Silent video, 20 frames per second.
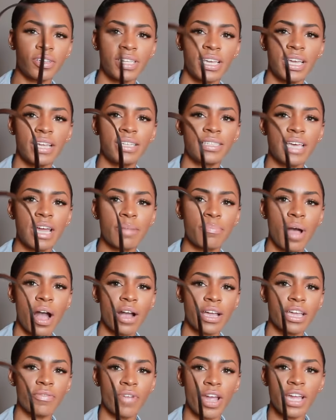There's an inside
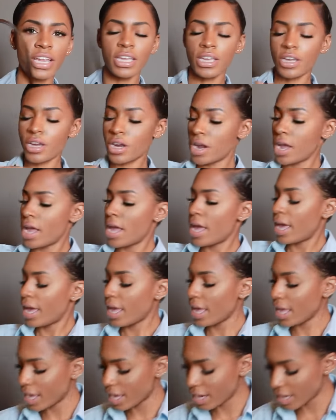pocket right here.
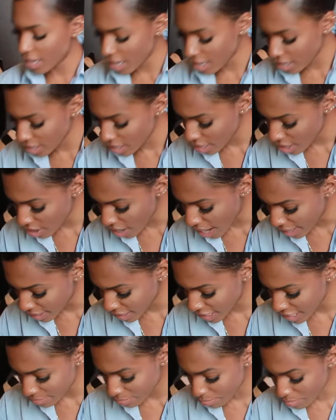And in here, I
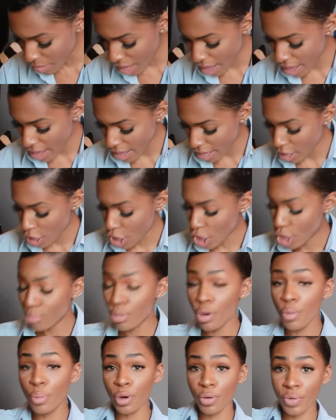keep my
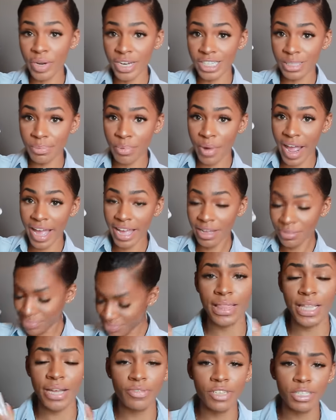Poo-Pourri spray.
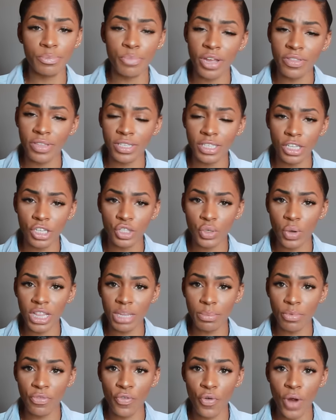I love to spray this in the
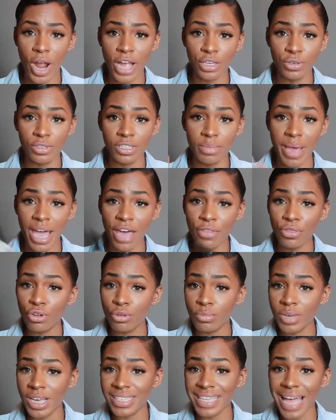toilet before I use the
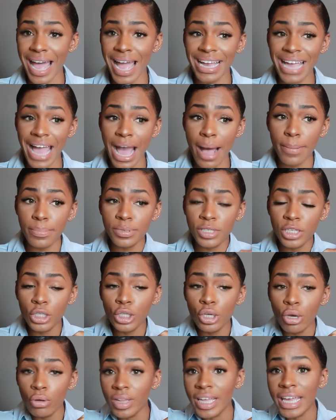bathroom because I
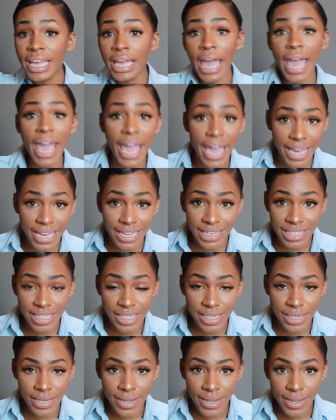absolutely
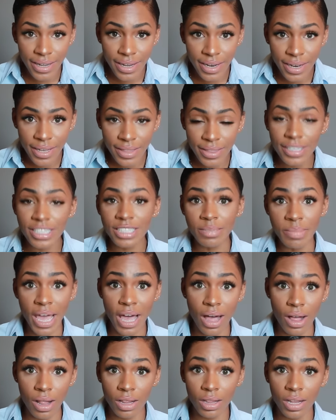hate the
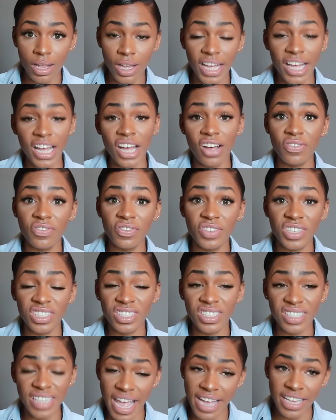smell of
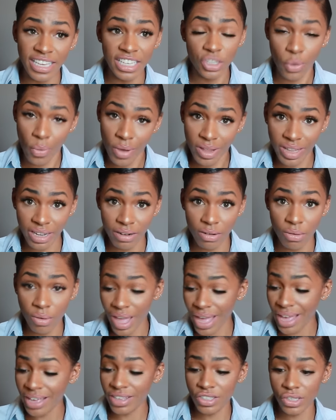stanky toilet,
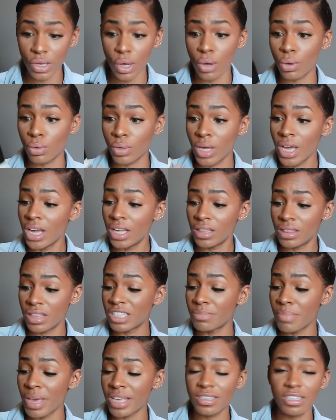okay? So
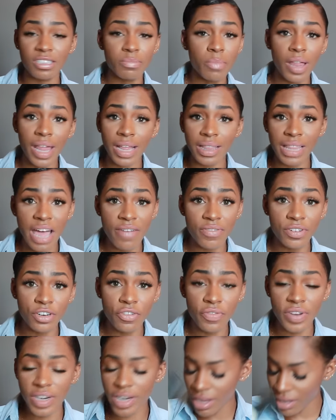this makes it smell like
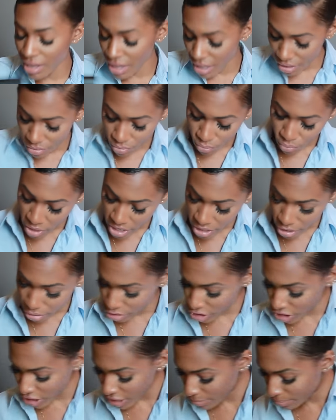lavender vanilla, with
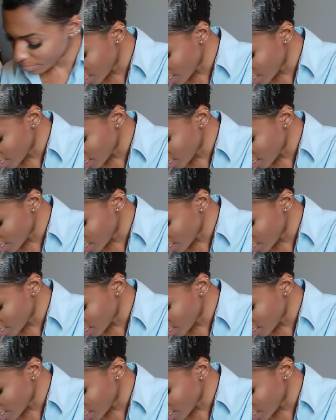Gucci.